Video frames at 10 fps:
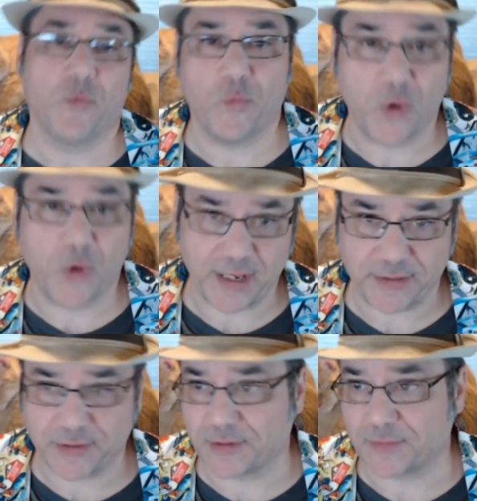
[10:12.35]
what
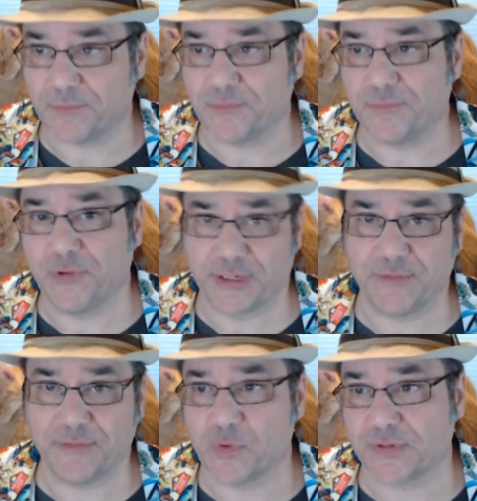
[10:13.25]
you're
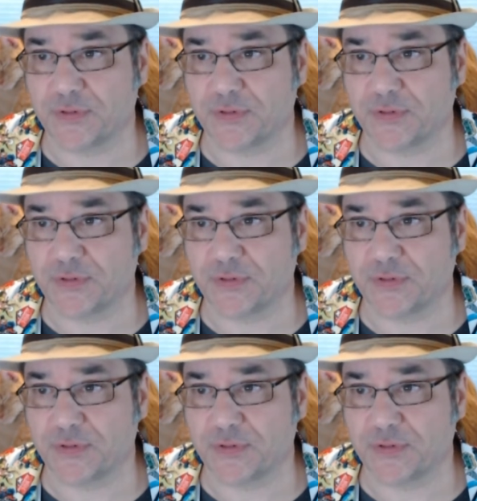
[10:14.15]
looking for.